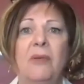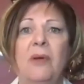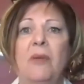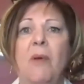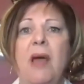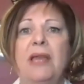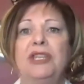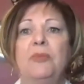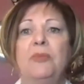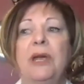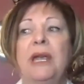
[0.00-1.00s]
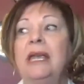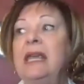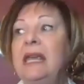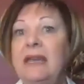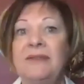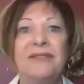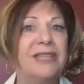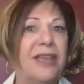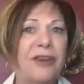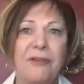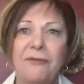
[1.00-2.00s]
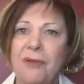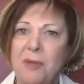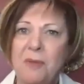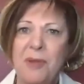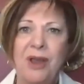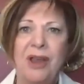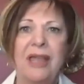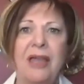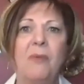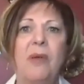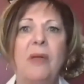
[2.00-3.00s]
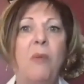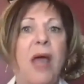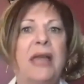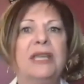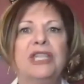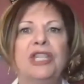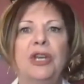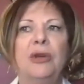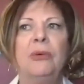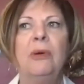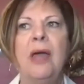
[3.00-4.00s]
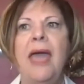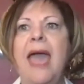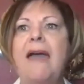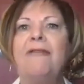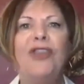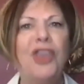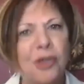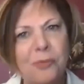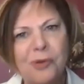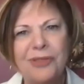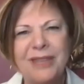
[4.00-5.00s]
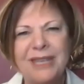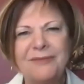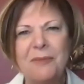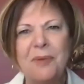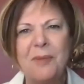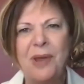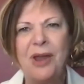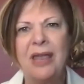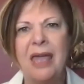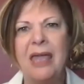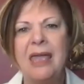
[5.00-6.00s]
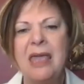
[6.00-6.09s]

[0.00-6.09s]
We want to bring gifts that are from America. We want to have humor that's from America.